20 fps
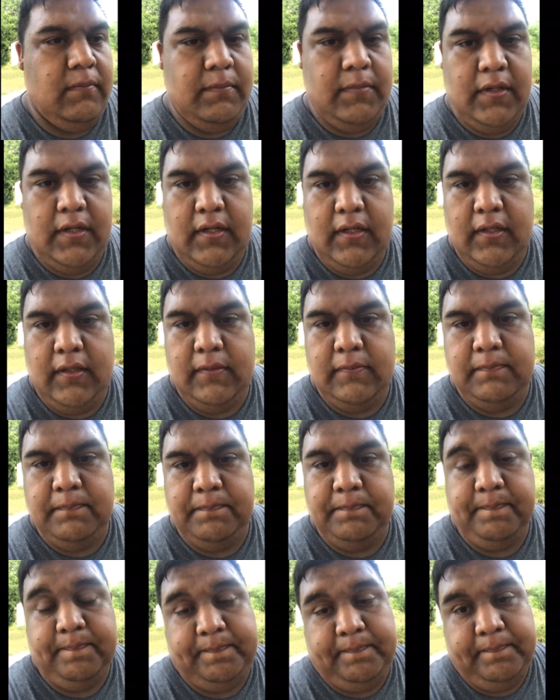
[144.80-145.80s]
But um,
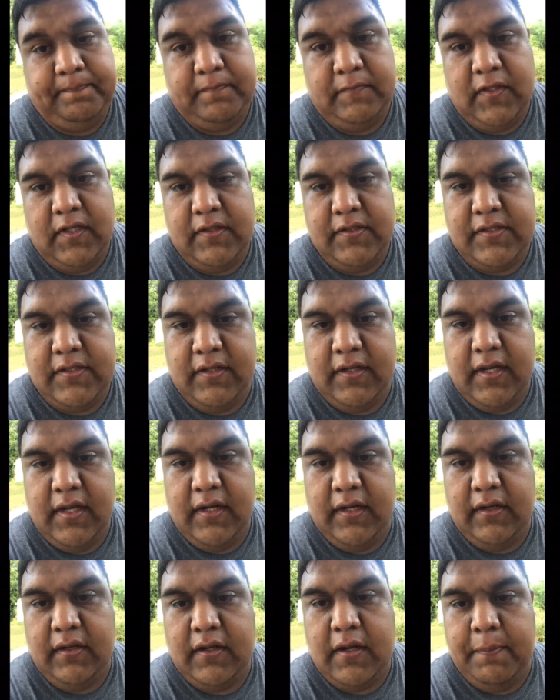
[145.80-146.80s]
still
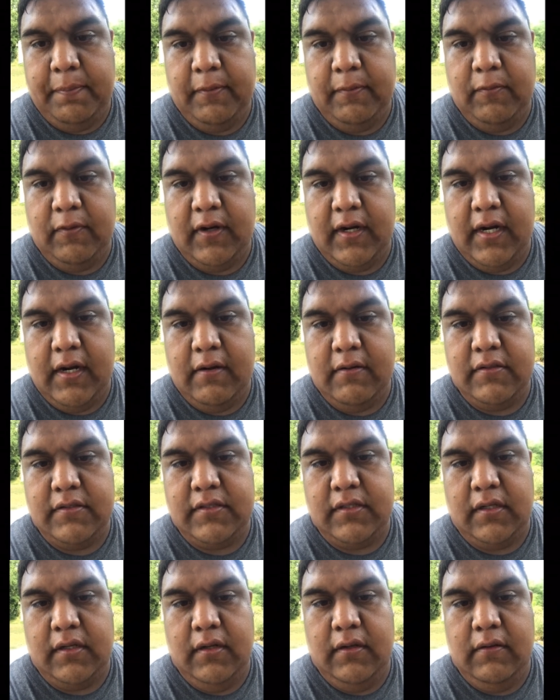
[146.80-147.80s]
got a couple more
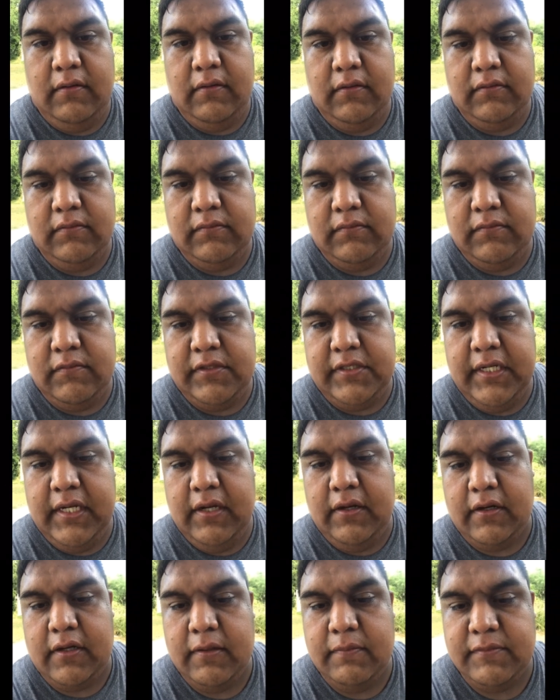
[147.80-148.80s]
hours to go and see
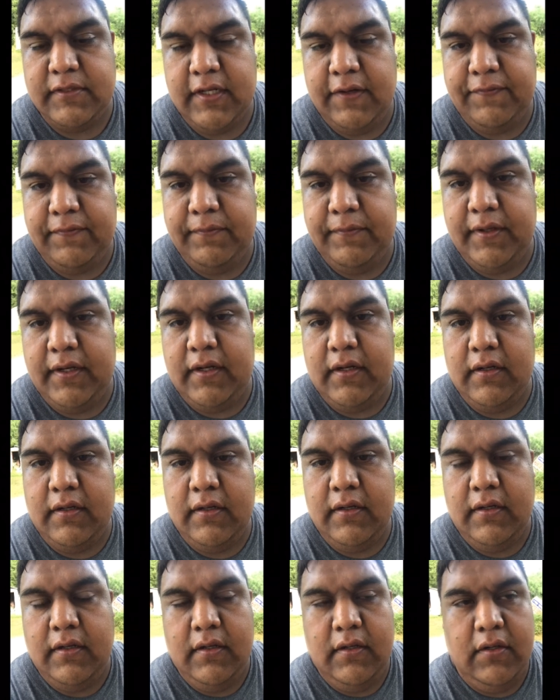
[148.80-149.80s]
how it comes out from there.
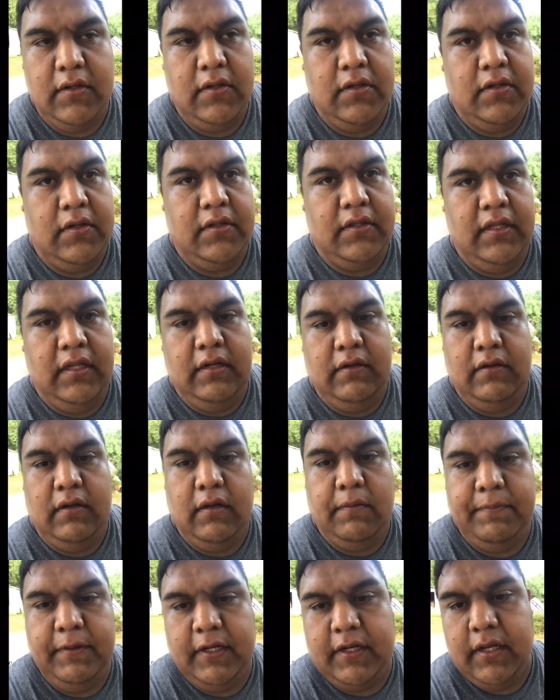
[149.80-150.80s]
Then
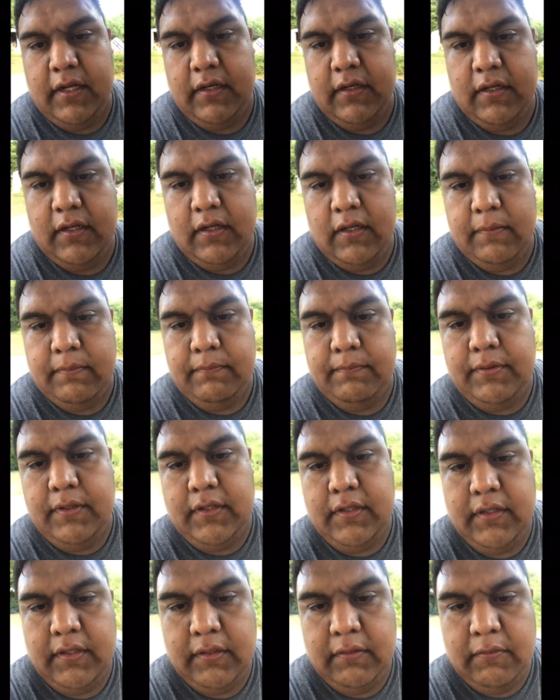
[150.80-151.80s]
I'll be cutting it up and
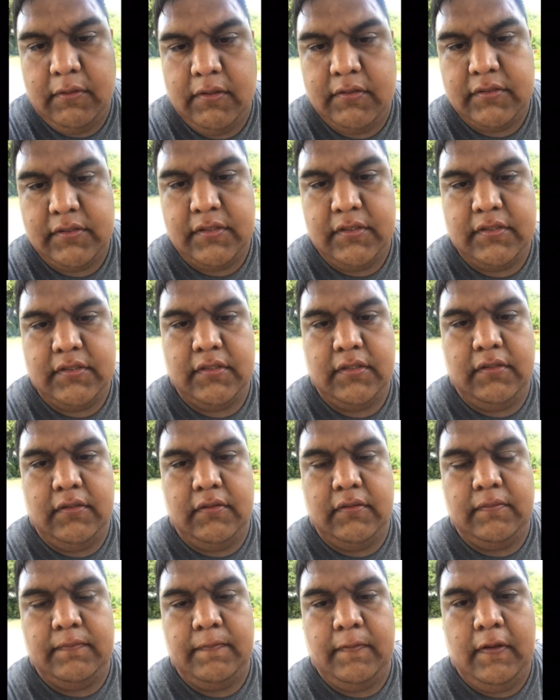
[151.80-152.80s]
putting it in the roaster,
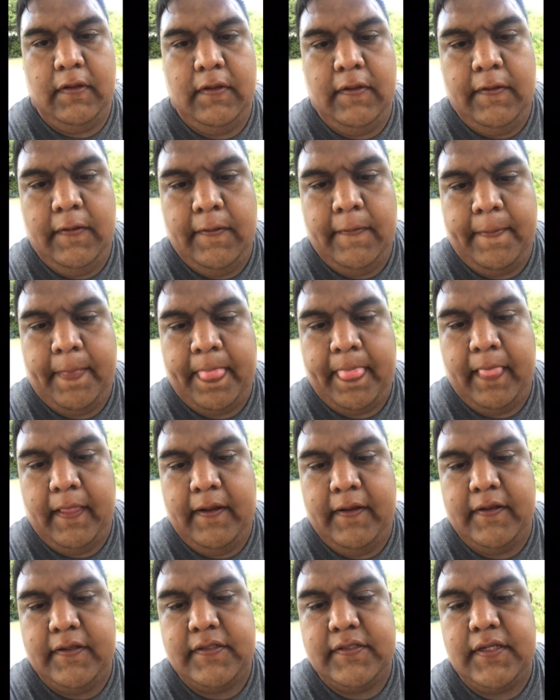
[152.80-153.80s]
so
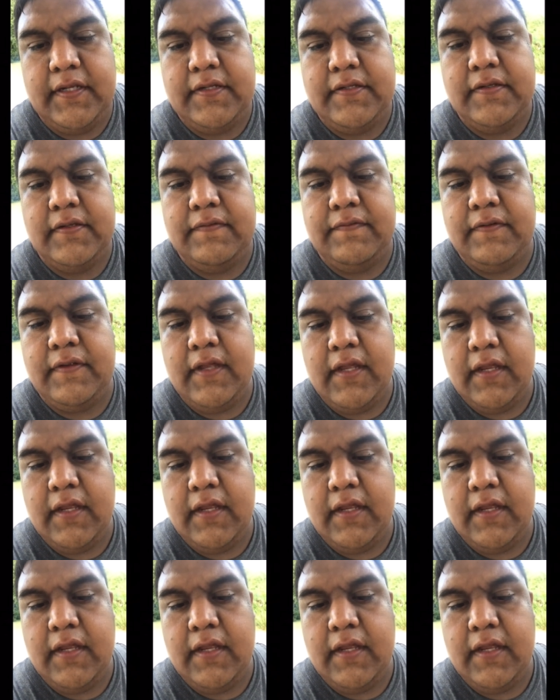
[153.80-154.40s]
uh, stay tuned for